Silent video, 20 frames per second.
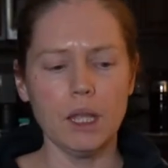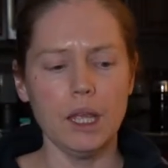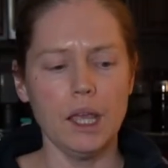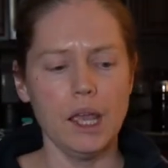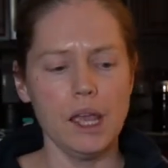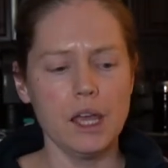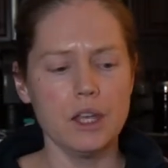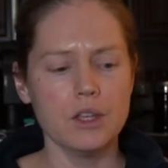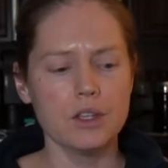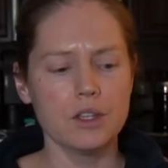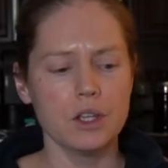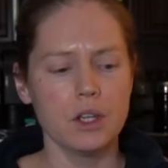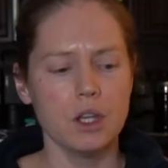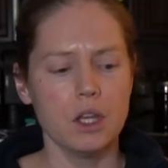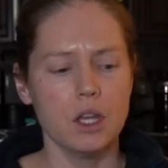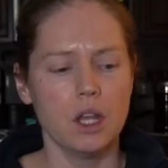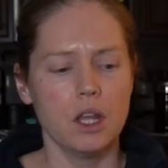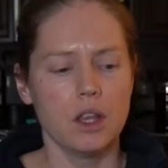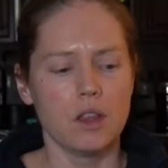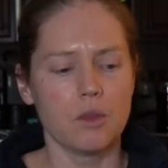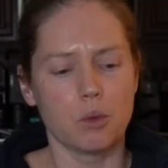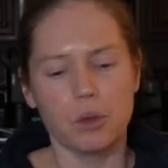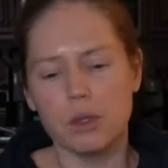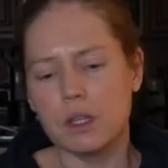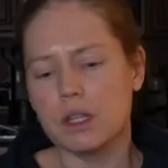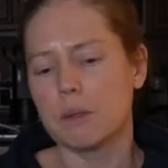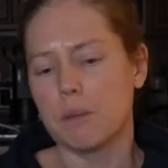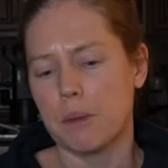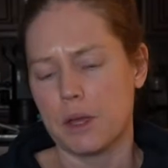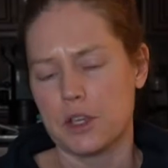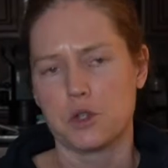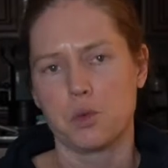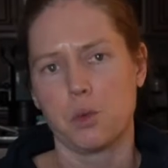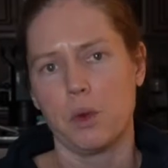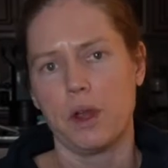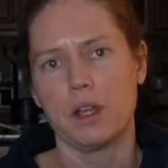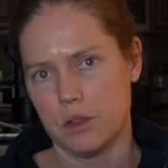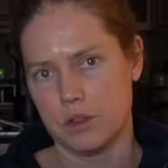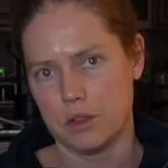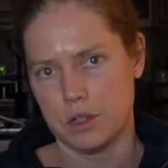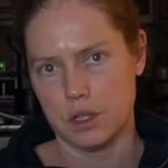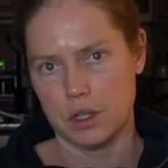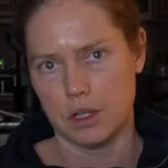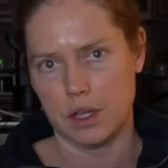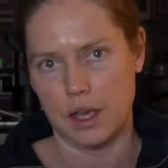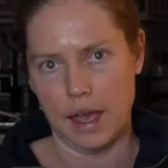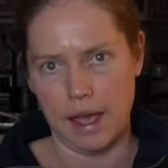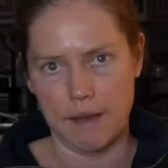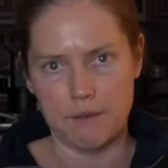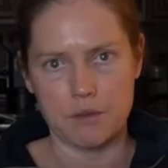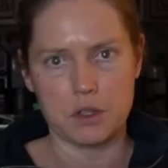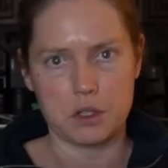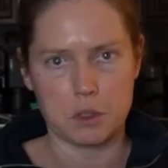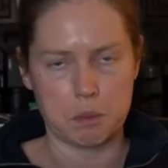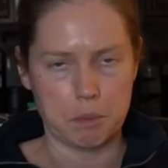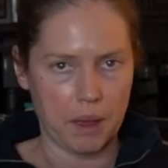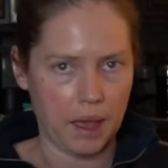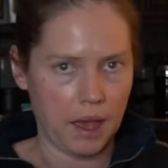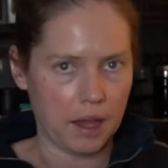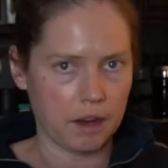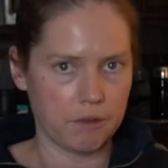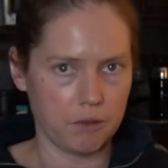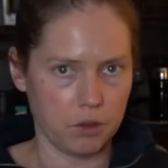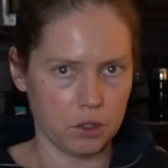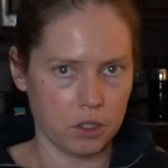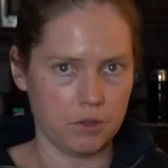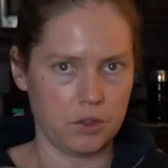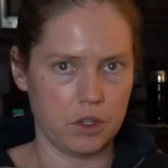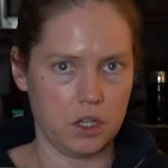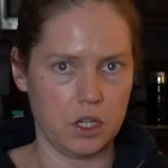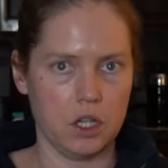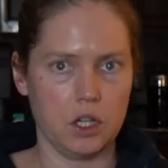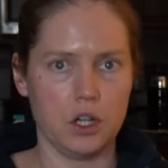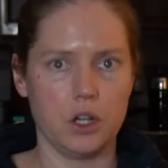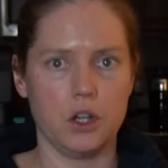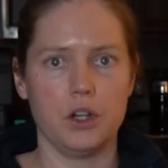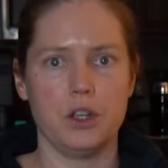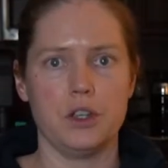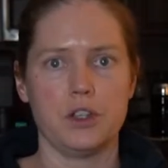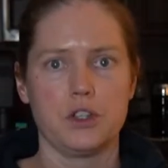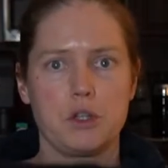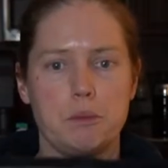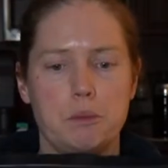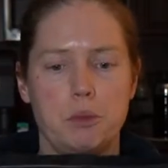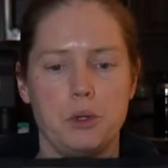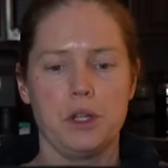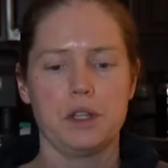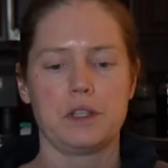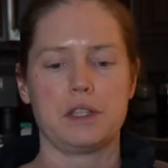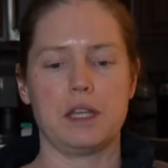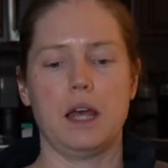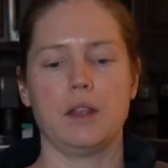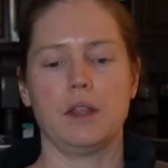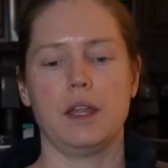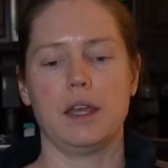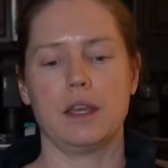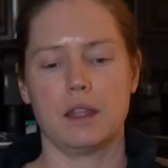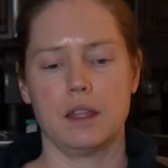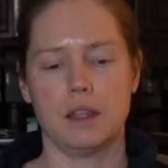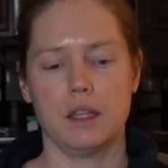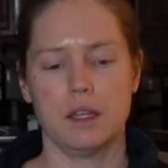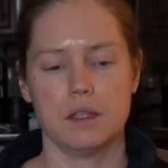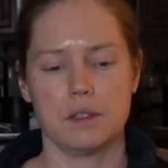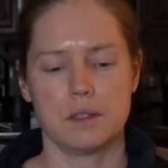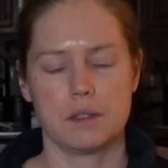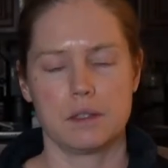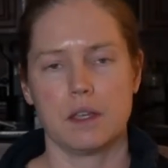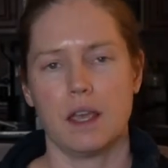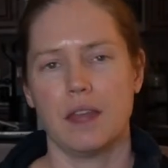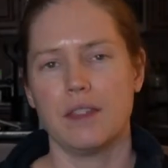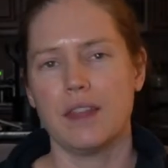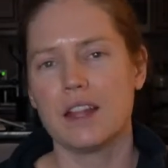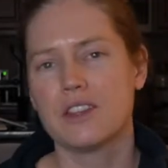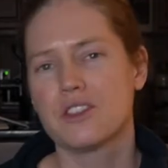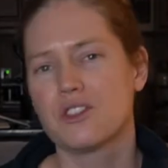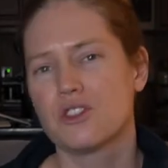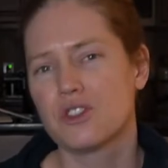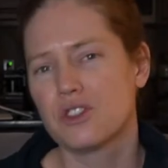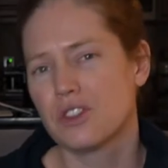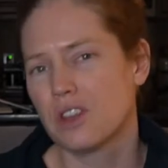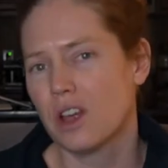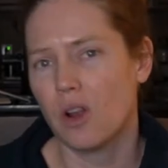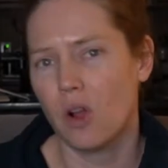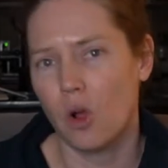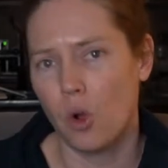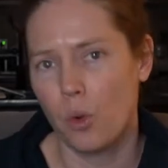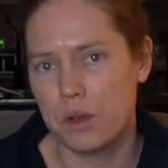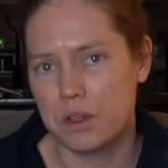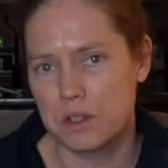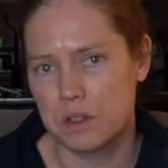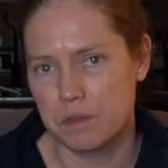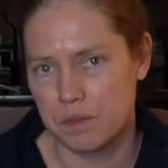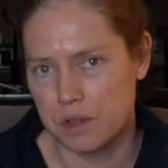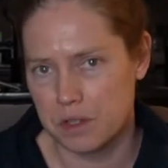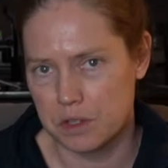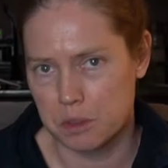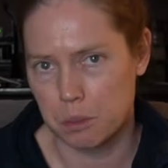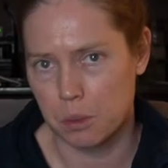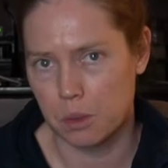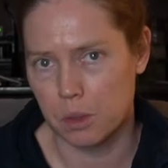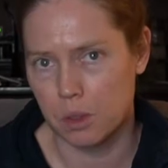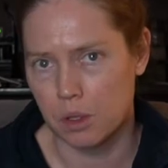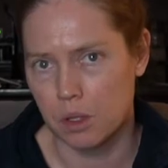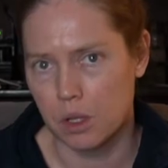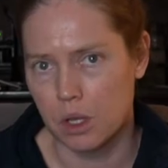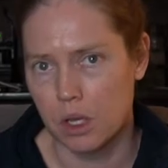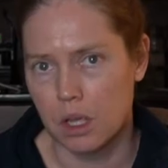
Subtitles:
And really the best way to have this bag full of gear is to put it down like this. And that's just not always feasible.